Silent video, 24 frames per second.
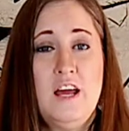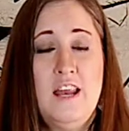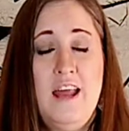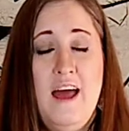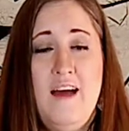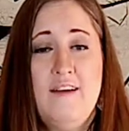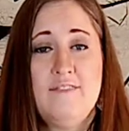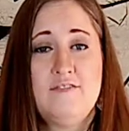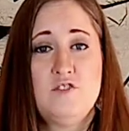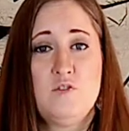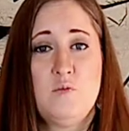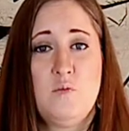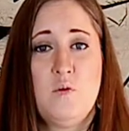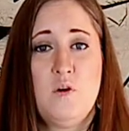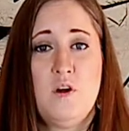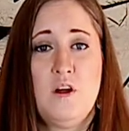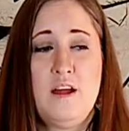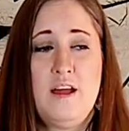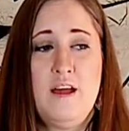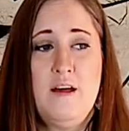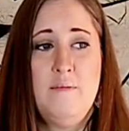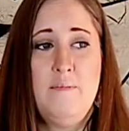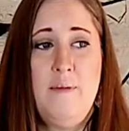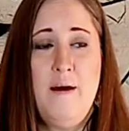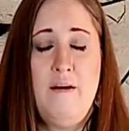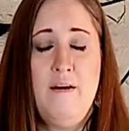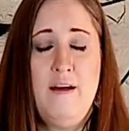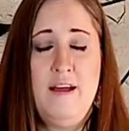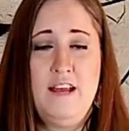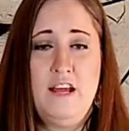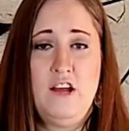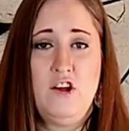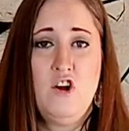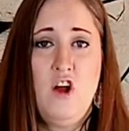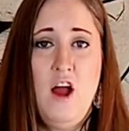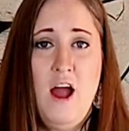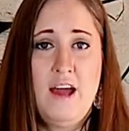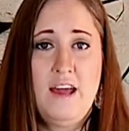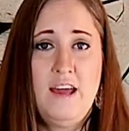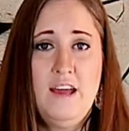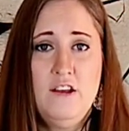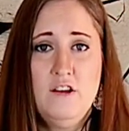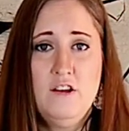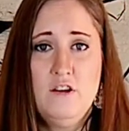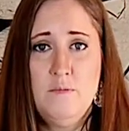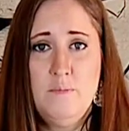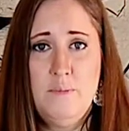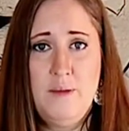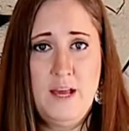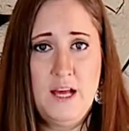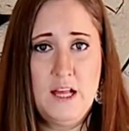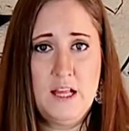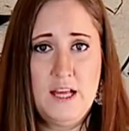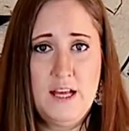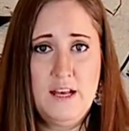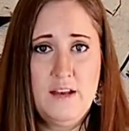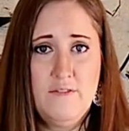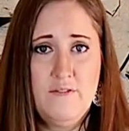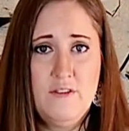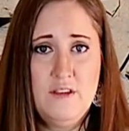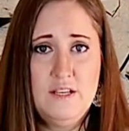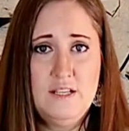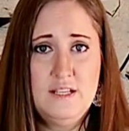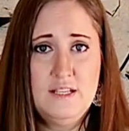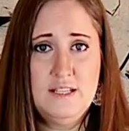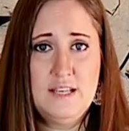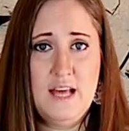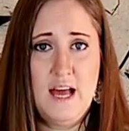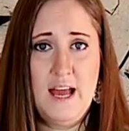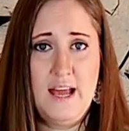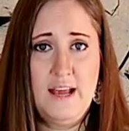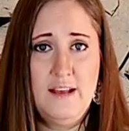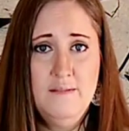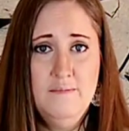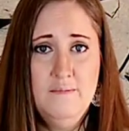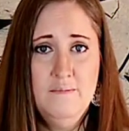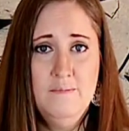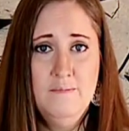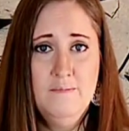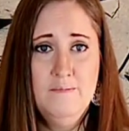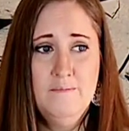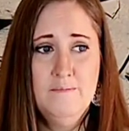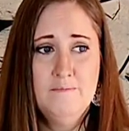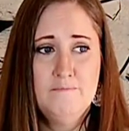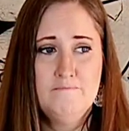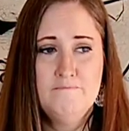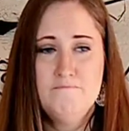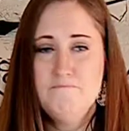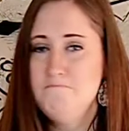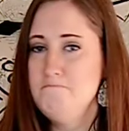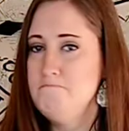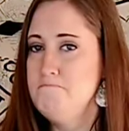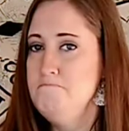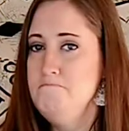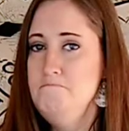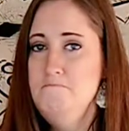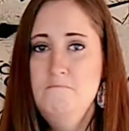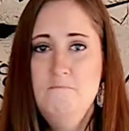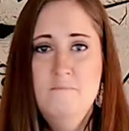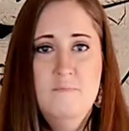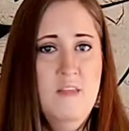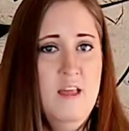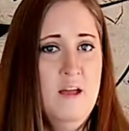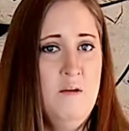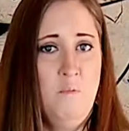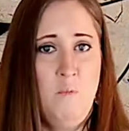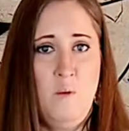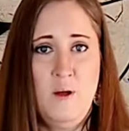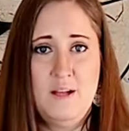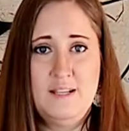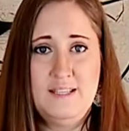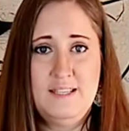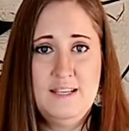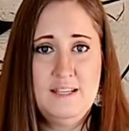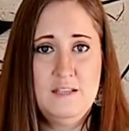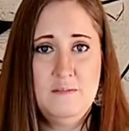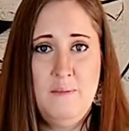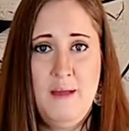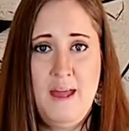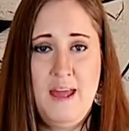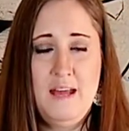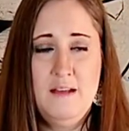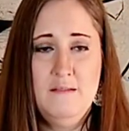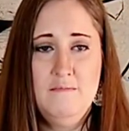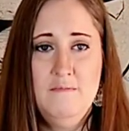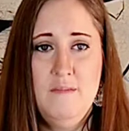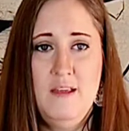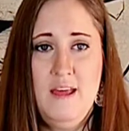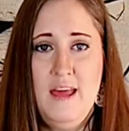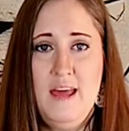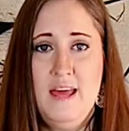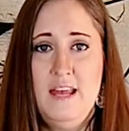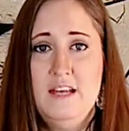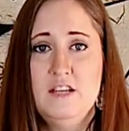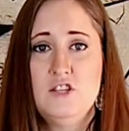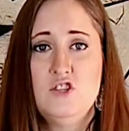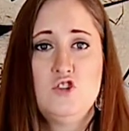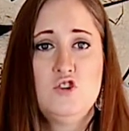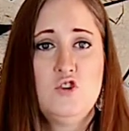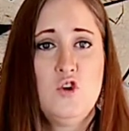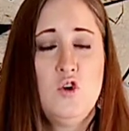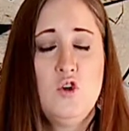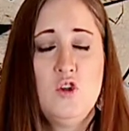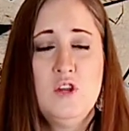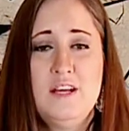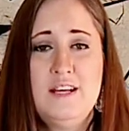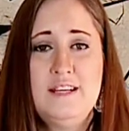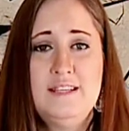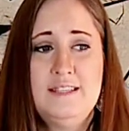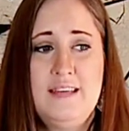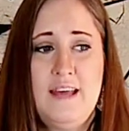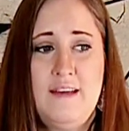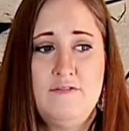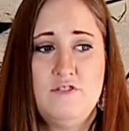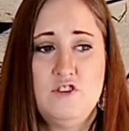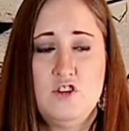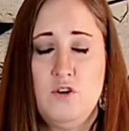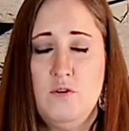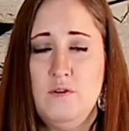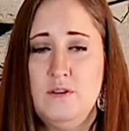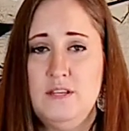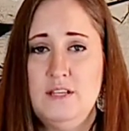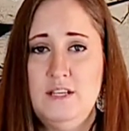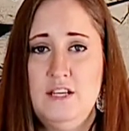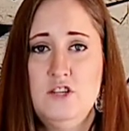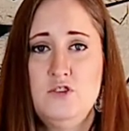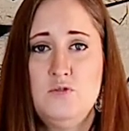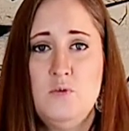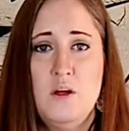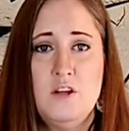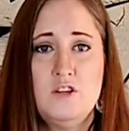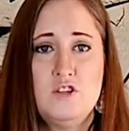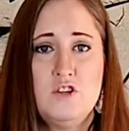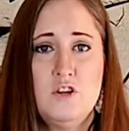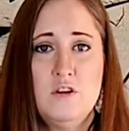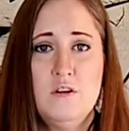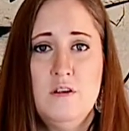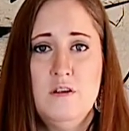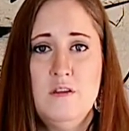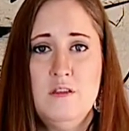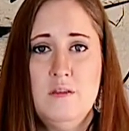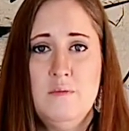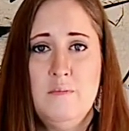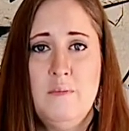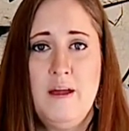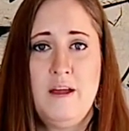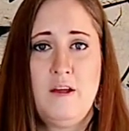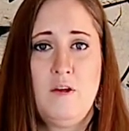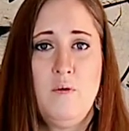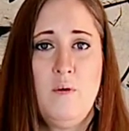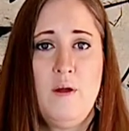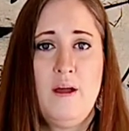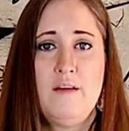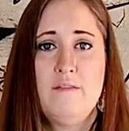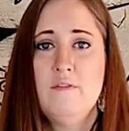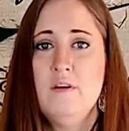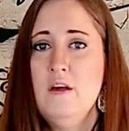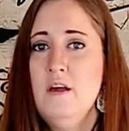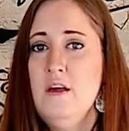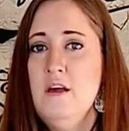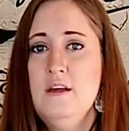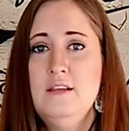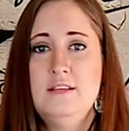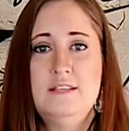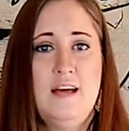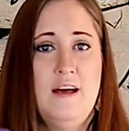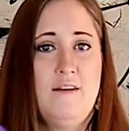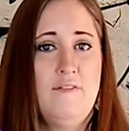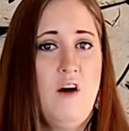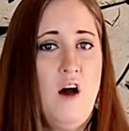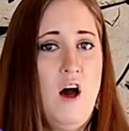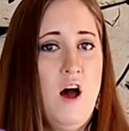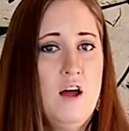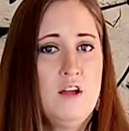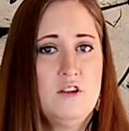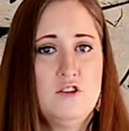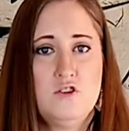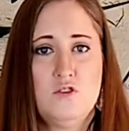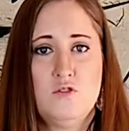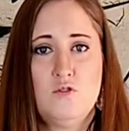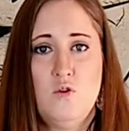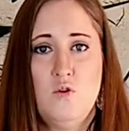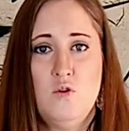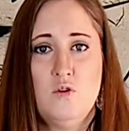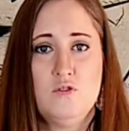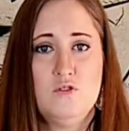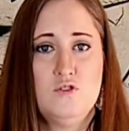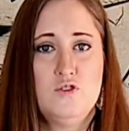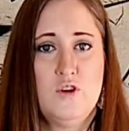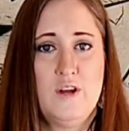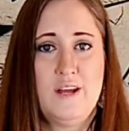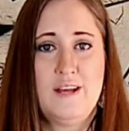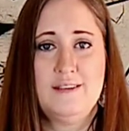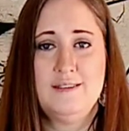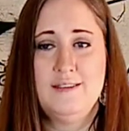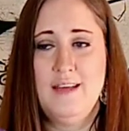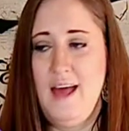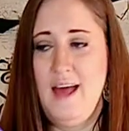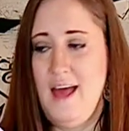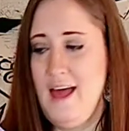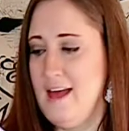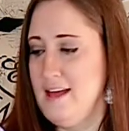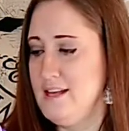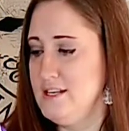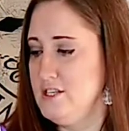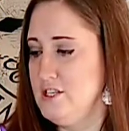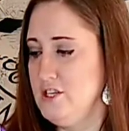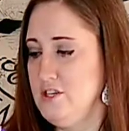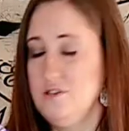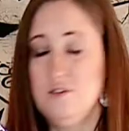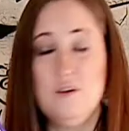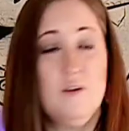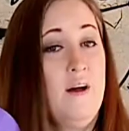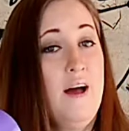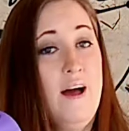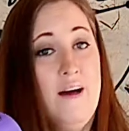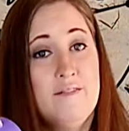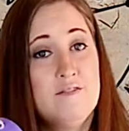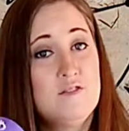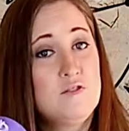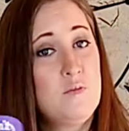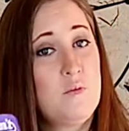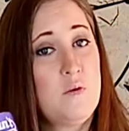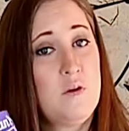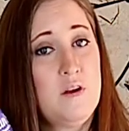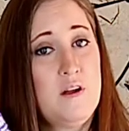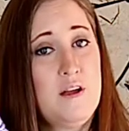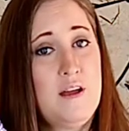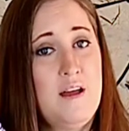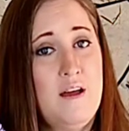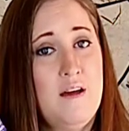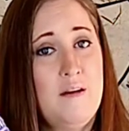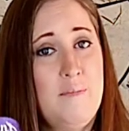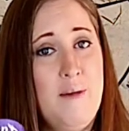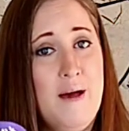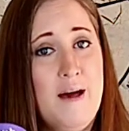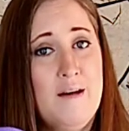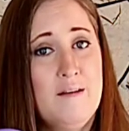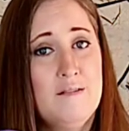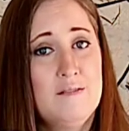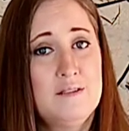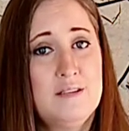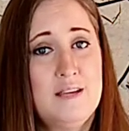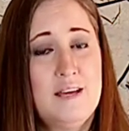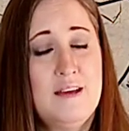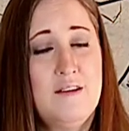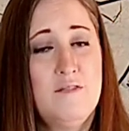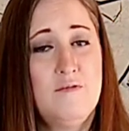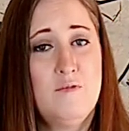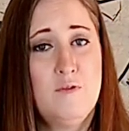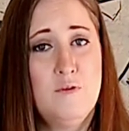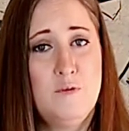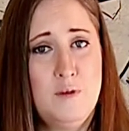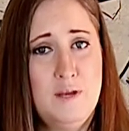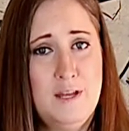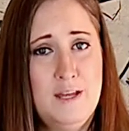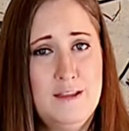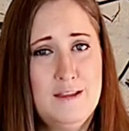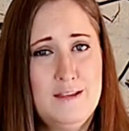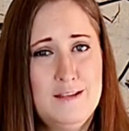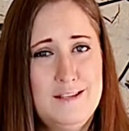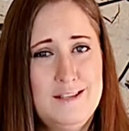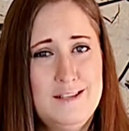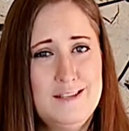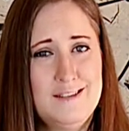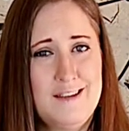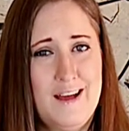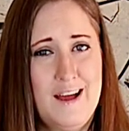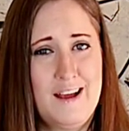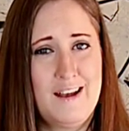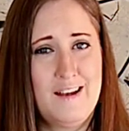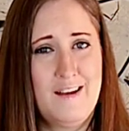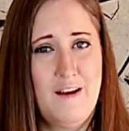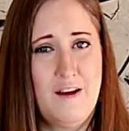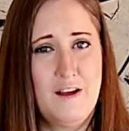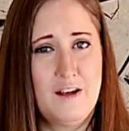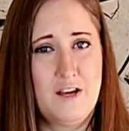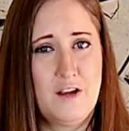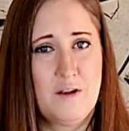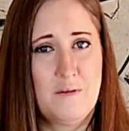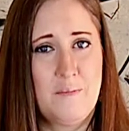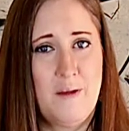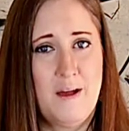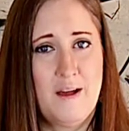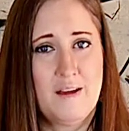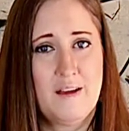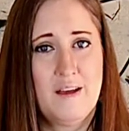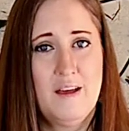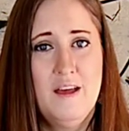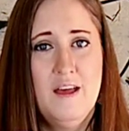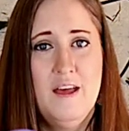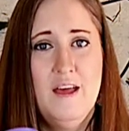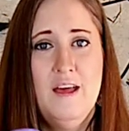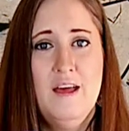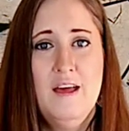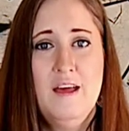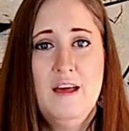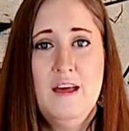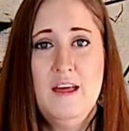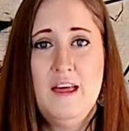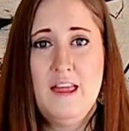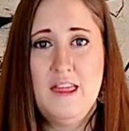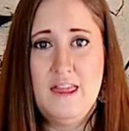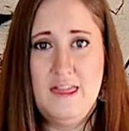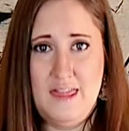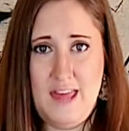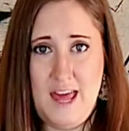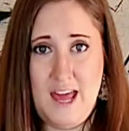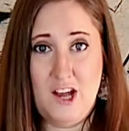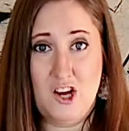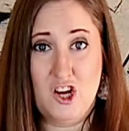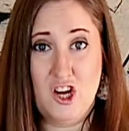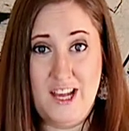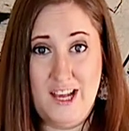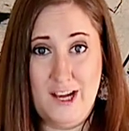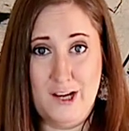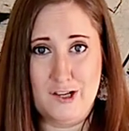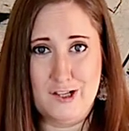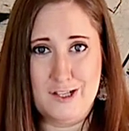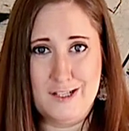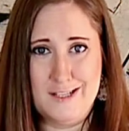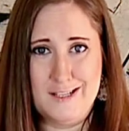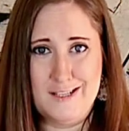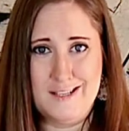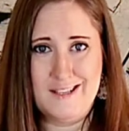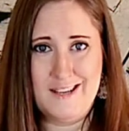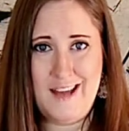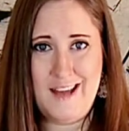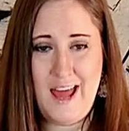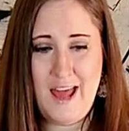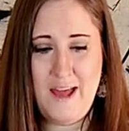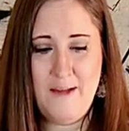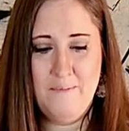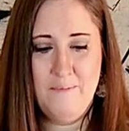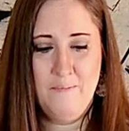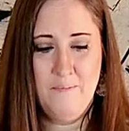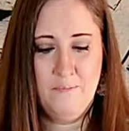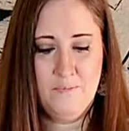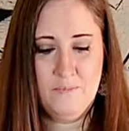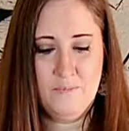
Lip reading: going to have to worry about any cracking or peeling of the design. And once it's made, it is totally safe to go in the dishwasher, the microwave, to have hot, cold drinks, and you don't have to worry about it ruining the design on your mug. They are here to stay.